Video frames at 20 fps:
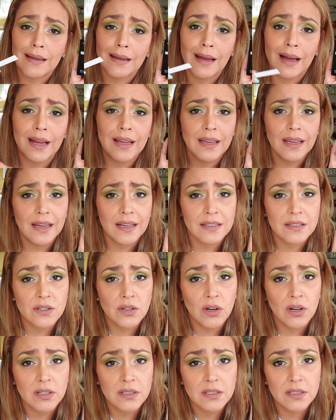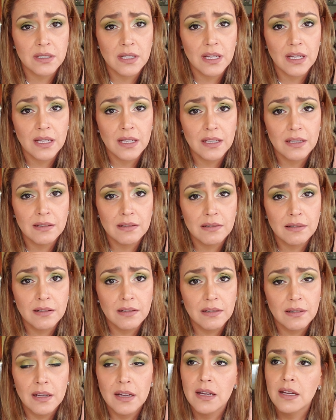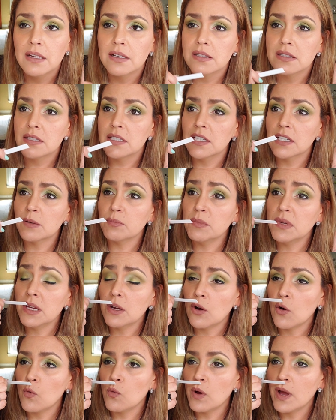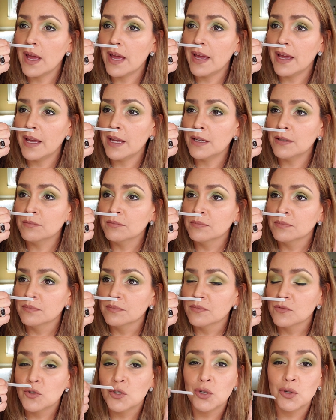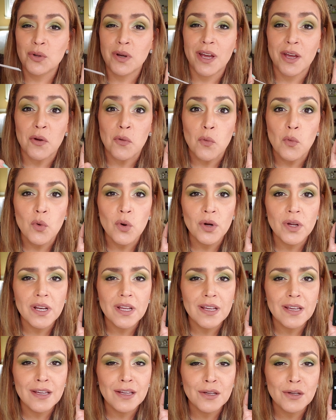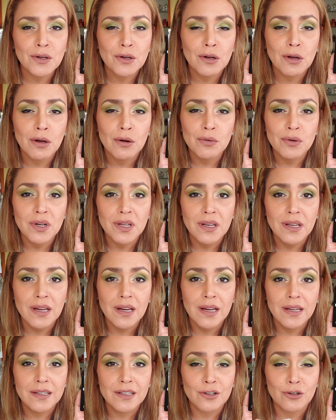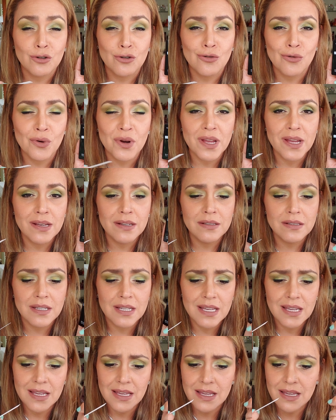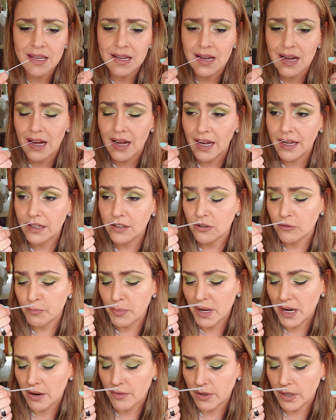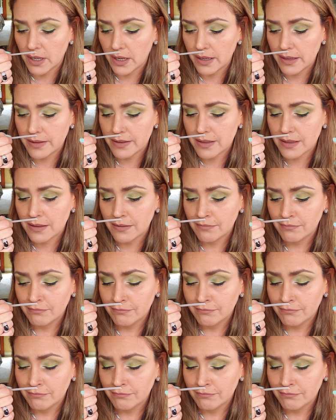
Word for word: I can't talk today, took me away to a woody, coconut, green tea kind of paradise.